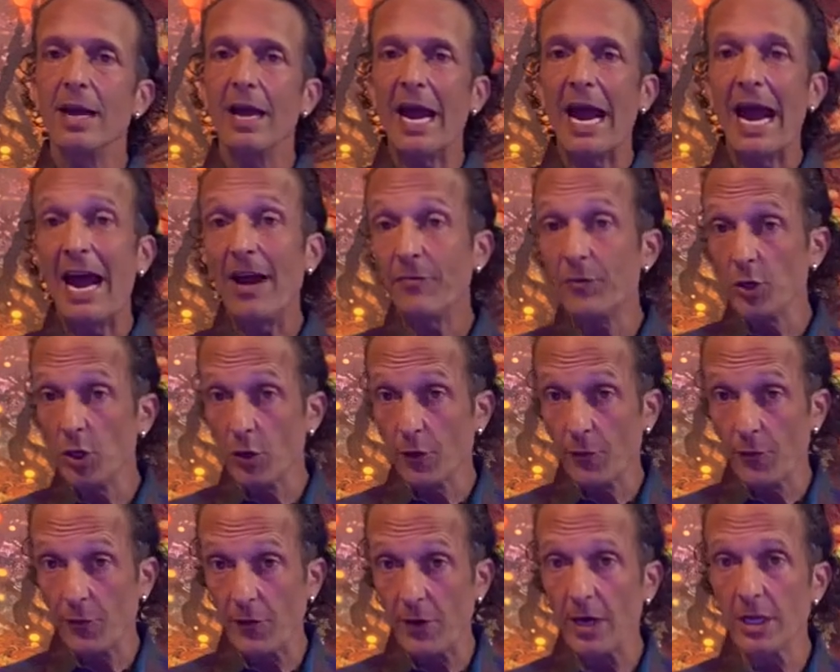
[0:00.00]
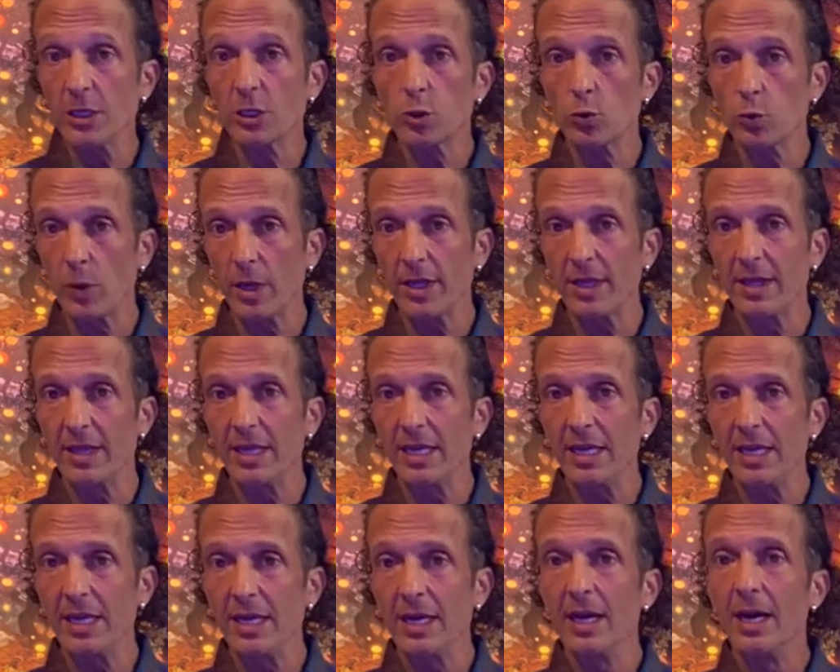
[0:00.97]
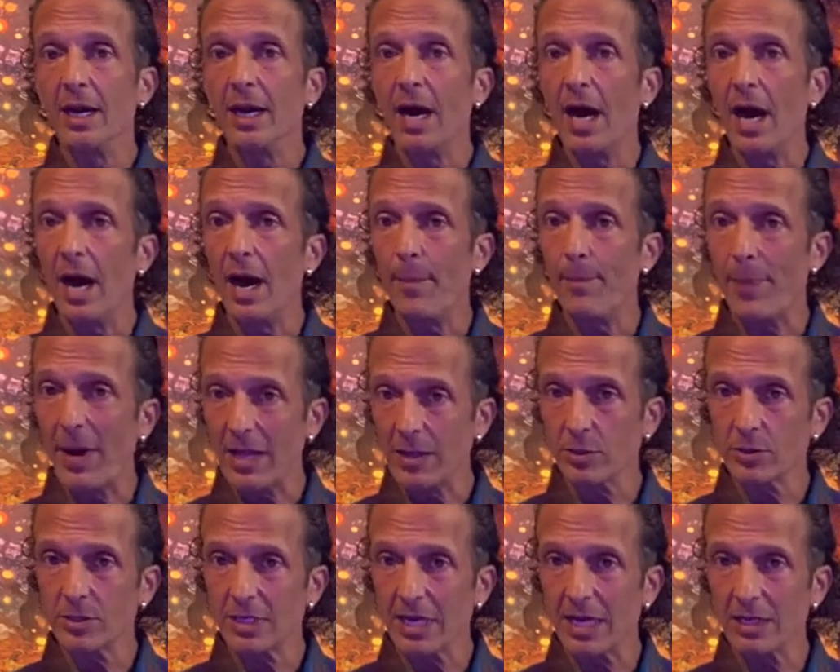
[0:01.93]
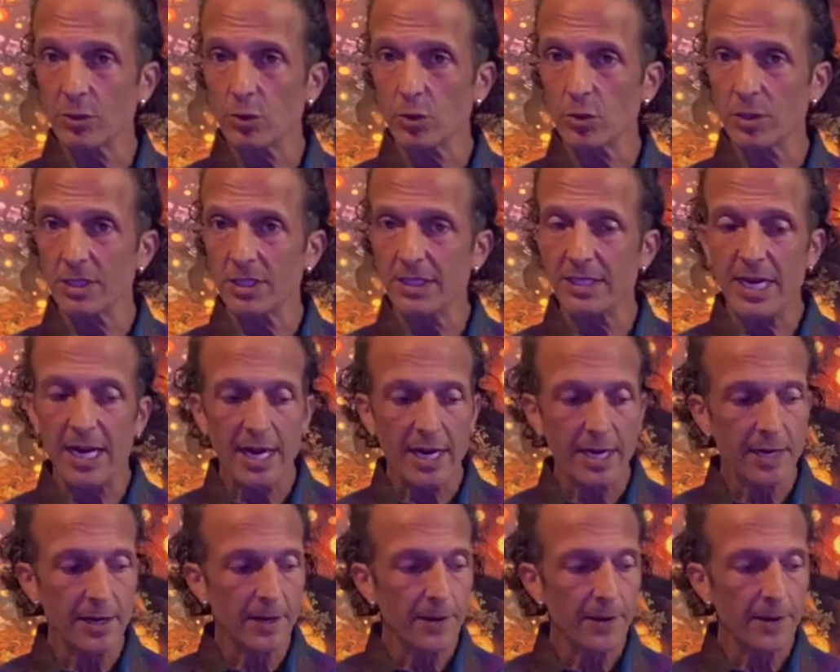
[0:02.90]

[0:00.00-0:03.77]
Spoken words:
after you're finished with the Palo Santo stick.